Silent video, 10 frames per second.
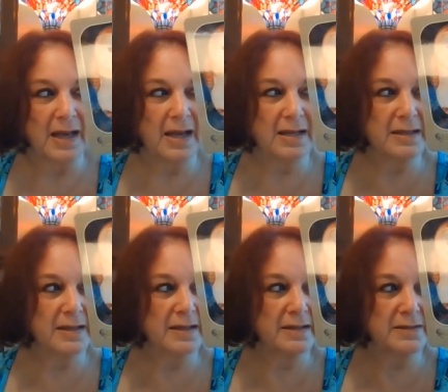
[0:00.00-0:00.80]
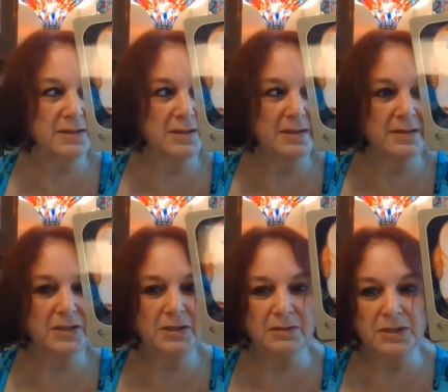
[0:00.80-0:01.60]
uh,
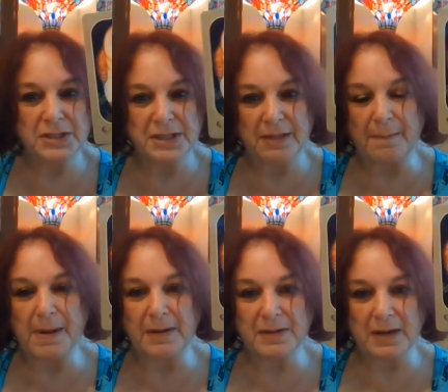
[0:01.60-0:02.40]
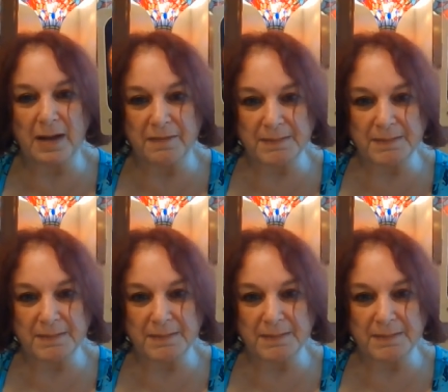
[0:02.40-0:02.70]
to to see that part of